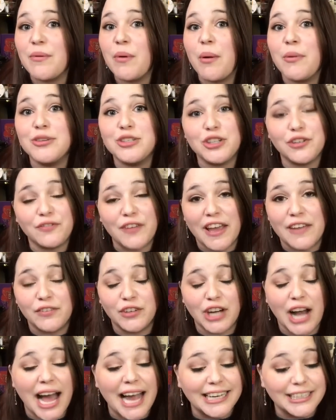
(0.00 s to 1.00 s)
What was your
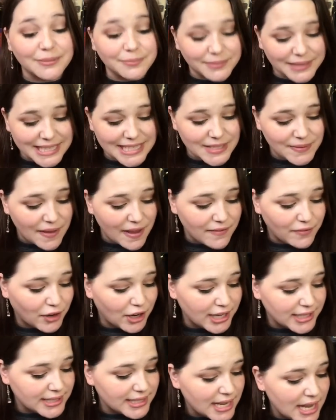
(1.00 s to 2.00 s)
favorite item, least
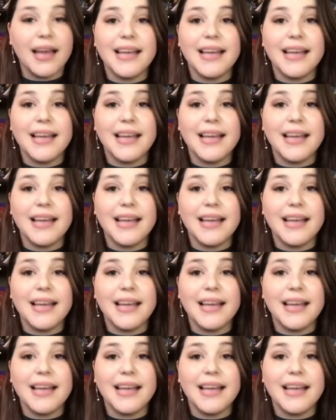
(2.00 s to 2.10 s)
favorite?